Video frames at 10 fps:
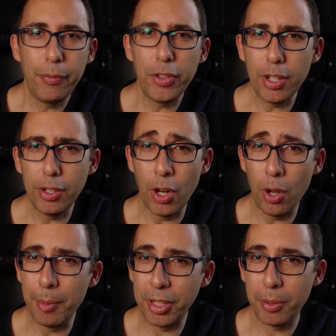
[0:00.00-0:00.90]
if you don't
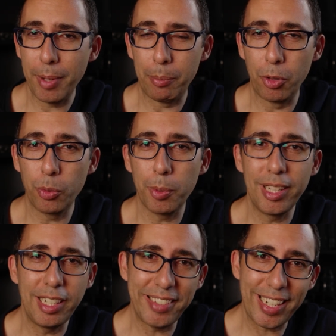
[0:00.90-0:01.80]
know much about
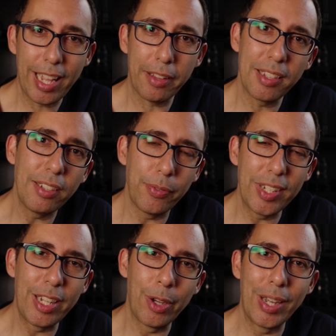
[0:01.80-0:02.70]
Brisbane, then check out this
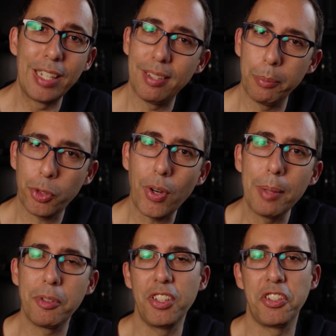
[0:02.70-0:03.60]
video and
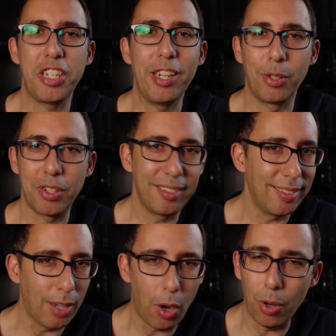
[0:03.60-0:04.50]
subscribe to this channel, because
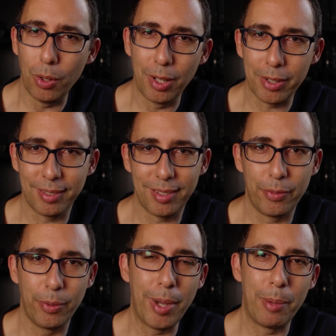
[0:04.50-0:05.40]
there's a whole lot of
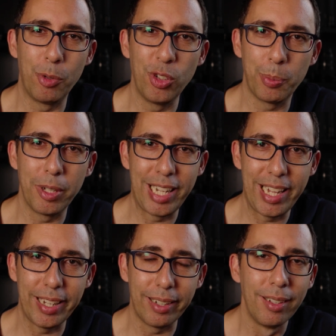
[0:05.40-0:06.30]
stuff about Brisbane
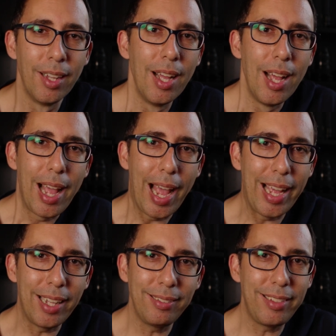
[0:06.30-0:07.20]
here.
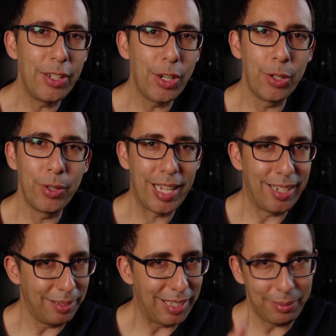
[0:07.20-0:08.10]
And you know
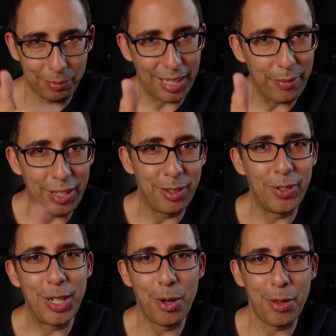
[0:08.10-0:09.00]
that giving the
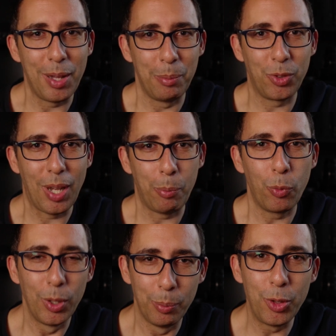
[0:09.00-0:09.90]
video a thumbs up
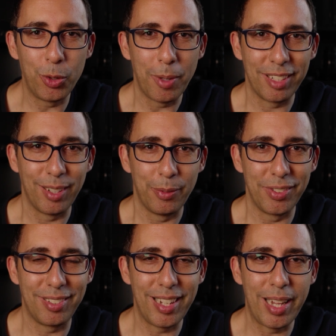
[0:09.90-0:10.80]
will boost my
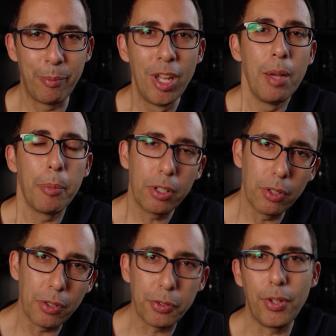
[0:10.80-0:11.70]
self-esteem, but
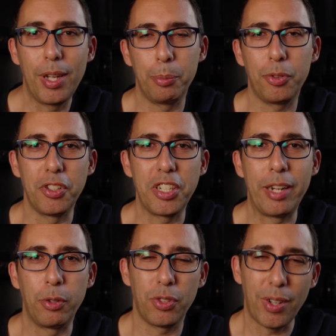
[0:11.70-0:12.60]
it also helps the
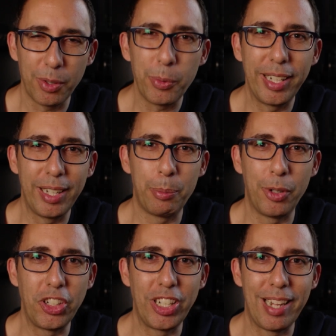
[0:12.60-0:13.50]
channel, so I'd really
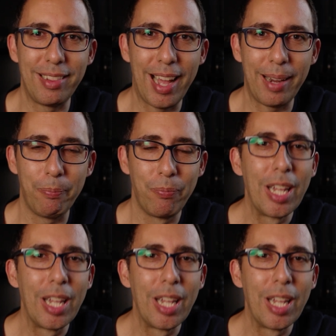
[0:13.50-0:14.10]
appreciate that.